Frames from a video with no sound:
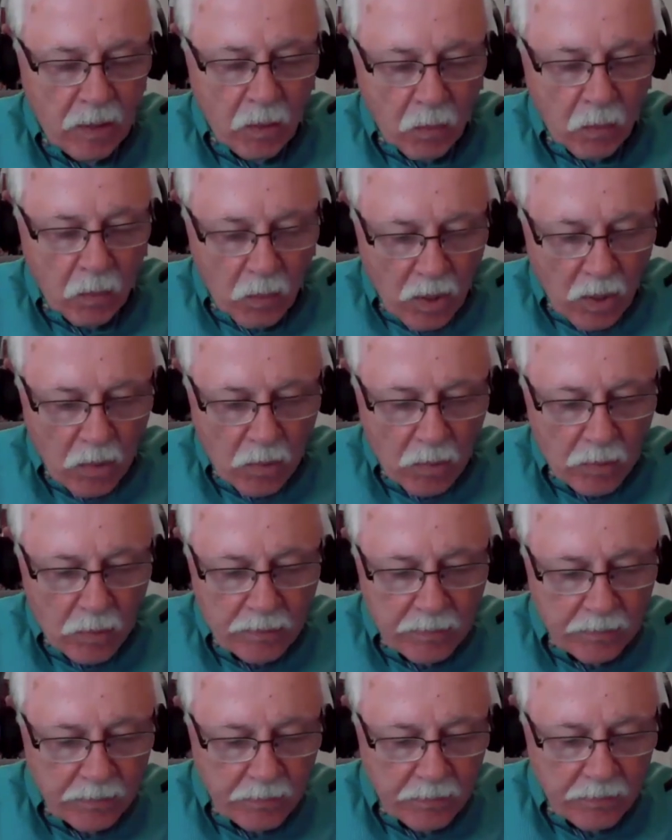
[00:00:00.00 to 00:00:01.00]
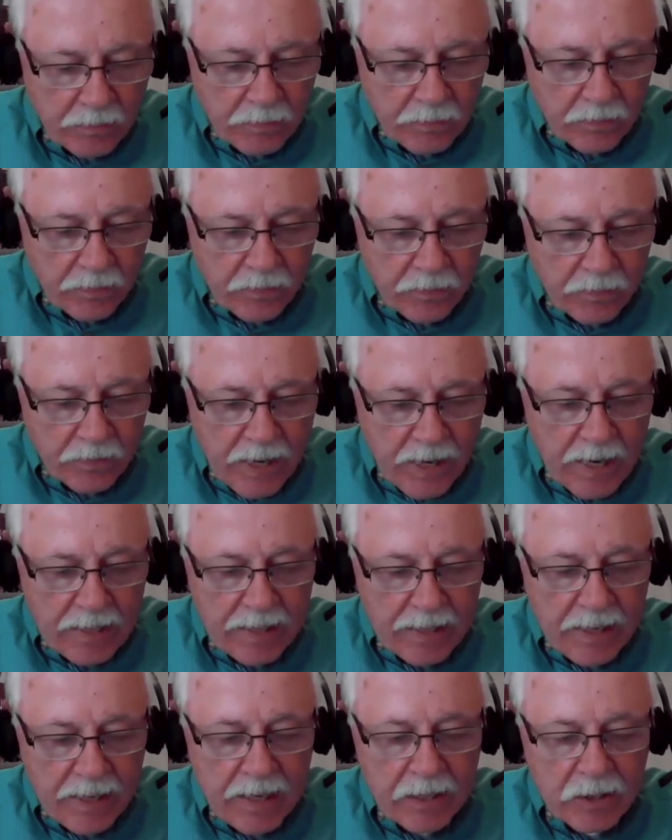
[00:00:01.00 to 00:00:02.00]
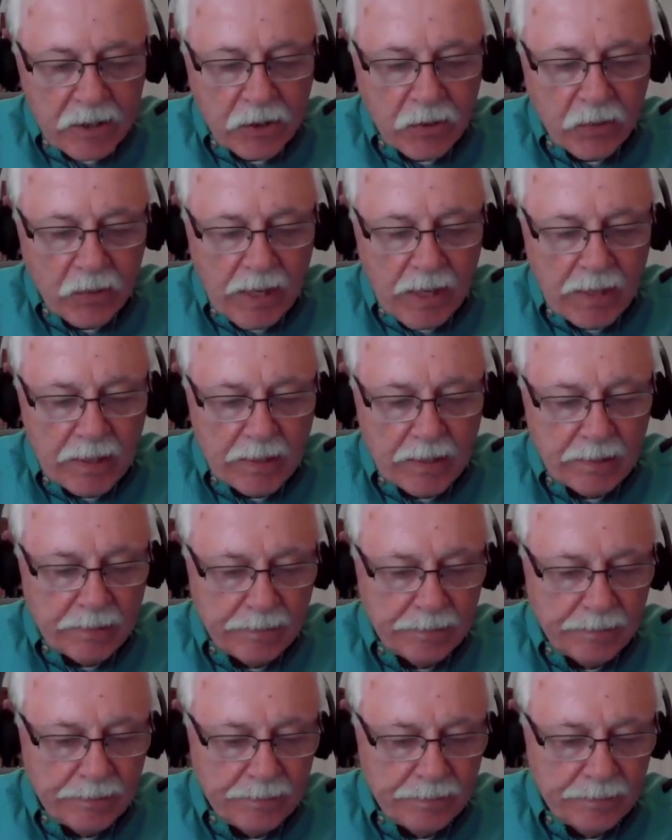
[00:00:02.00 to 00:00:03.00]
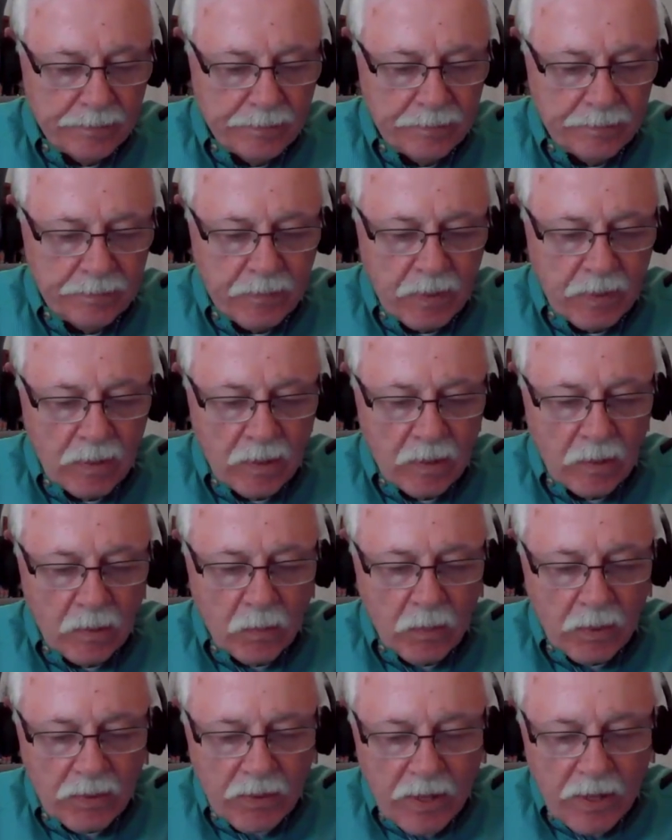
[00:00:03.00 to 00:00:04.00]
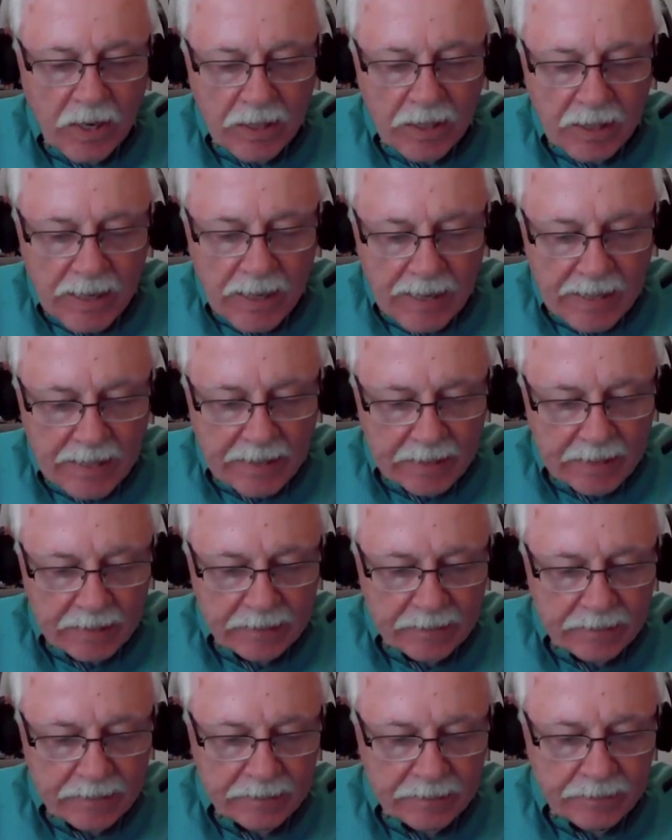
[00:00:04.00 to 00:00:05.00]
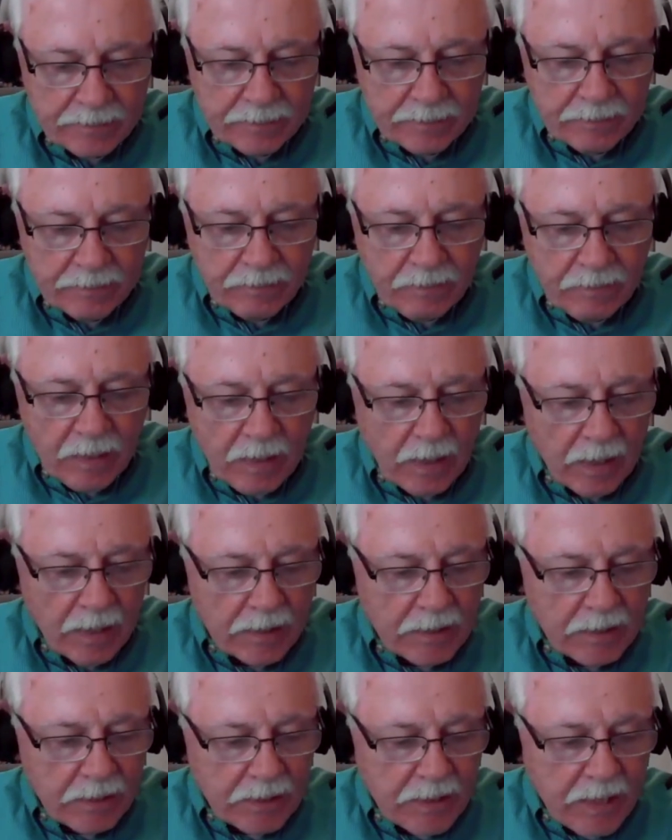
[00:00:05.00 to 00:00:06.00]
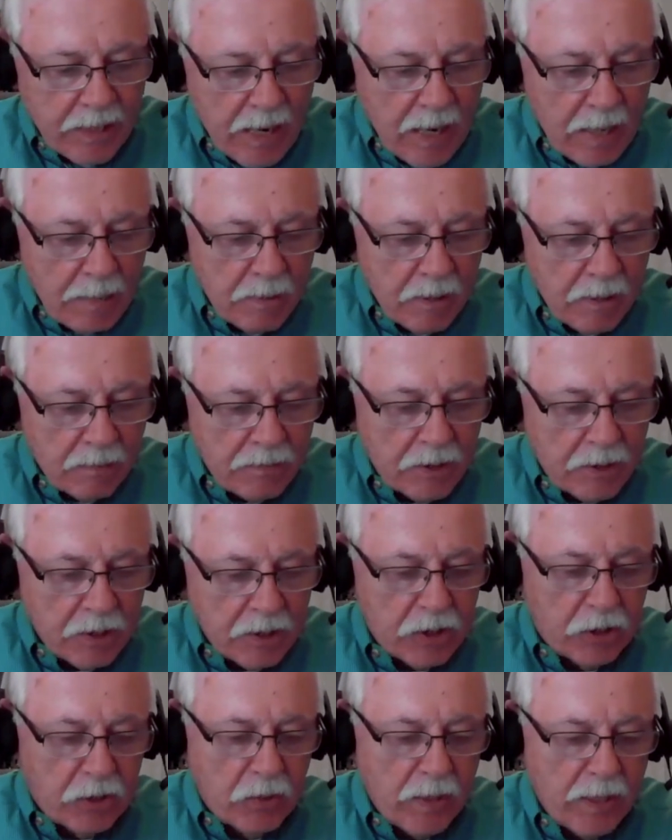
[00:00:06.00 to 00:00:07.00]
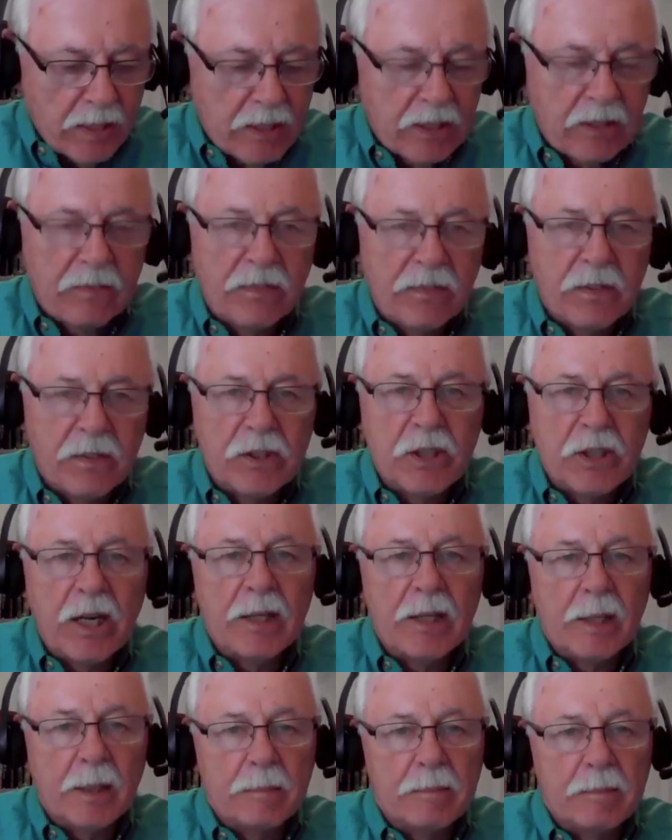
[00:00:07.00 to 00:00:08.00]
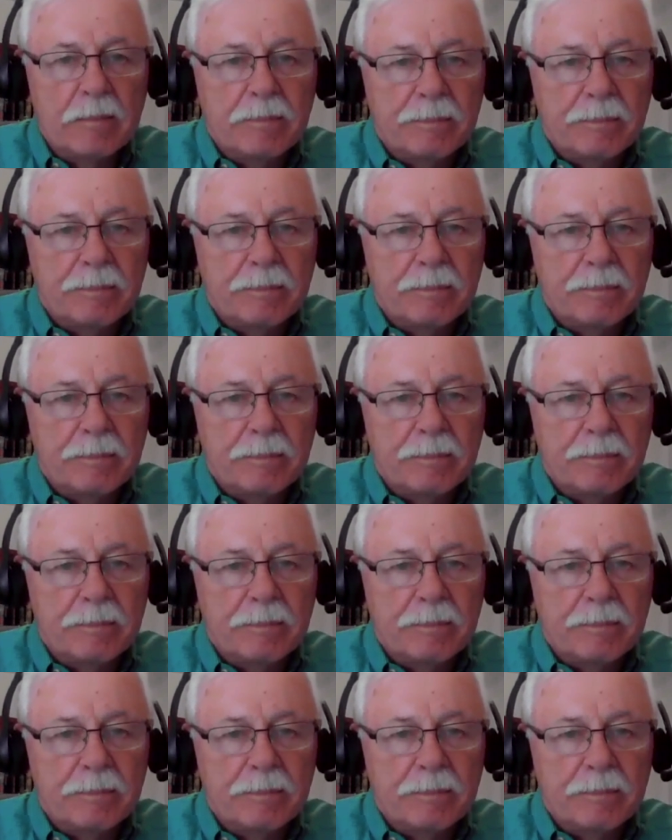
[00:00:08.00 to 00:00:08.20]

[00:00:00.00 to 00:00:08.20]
Woe, for that day is great, with none like it, and it's a time of distress for Jacob.